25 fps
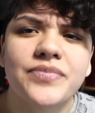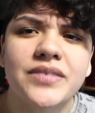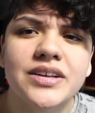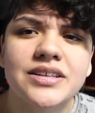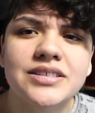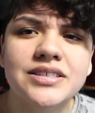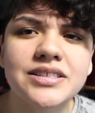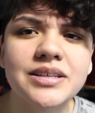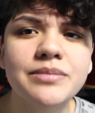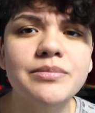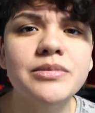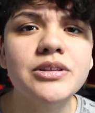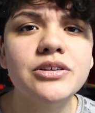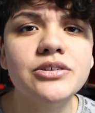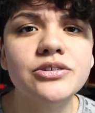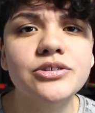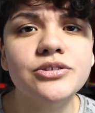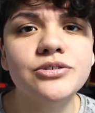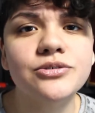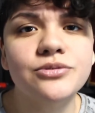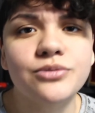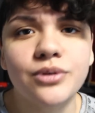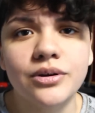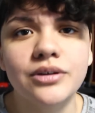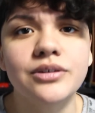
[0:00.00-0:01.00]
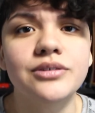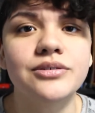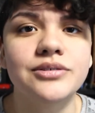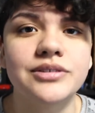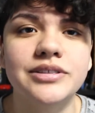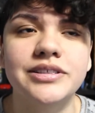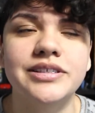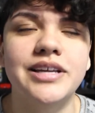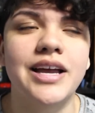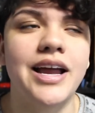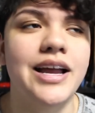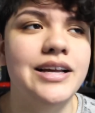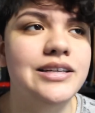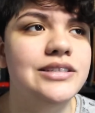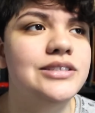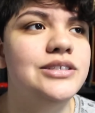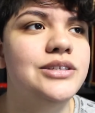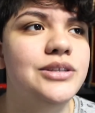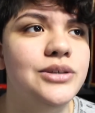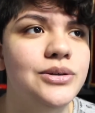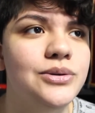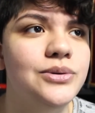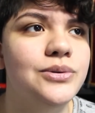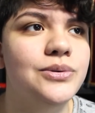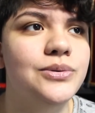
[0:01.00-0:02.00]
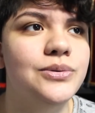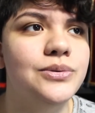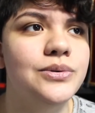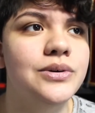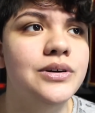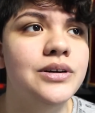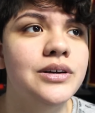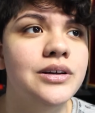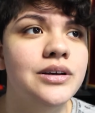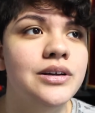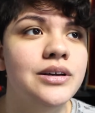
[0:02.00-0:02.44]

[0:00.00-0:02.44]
similar struggles as you.